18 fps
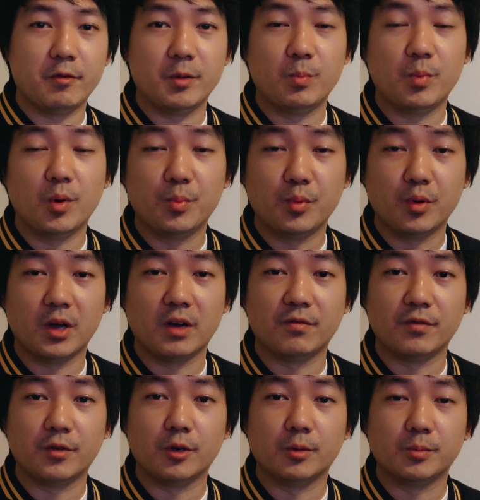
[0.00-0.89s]
popular
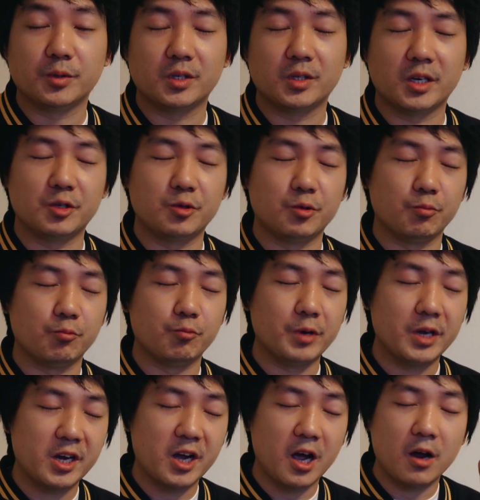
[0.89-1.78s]
verbs that
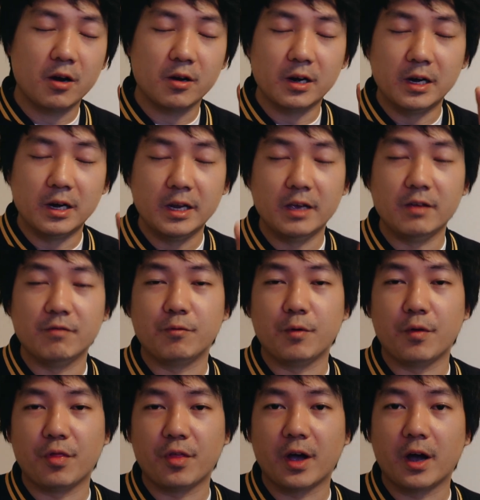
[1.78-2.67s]
we can't live
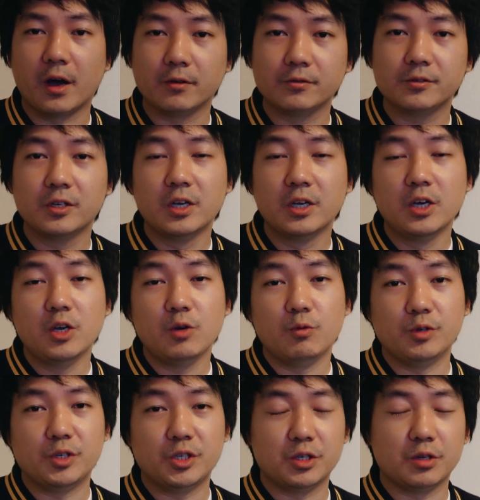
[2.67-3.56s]
without,
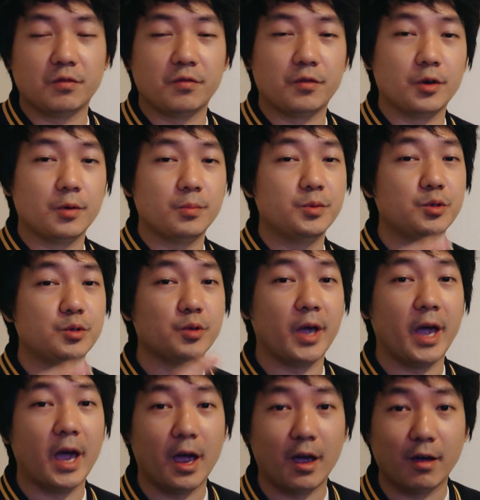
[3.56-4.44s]
which is the verb to
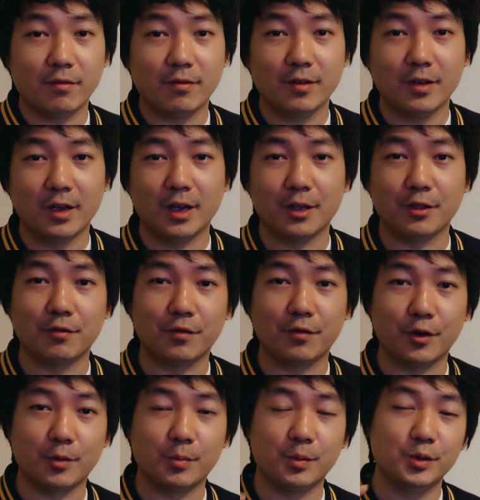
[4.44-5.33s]
have and the
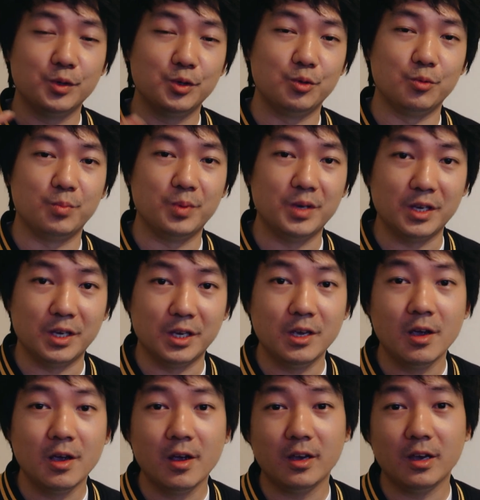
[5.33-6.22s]
verb to be
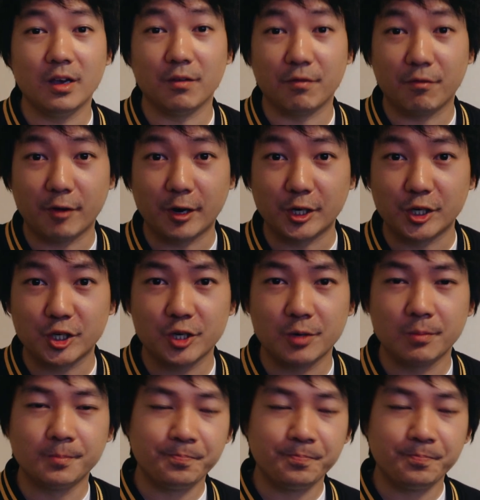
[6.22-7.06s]
in French.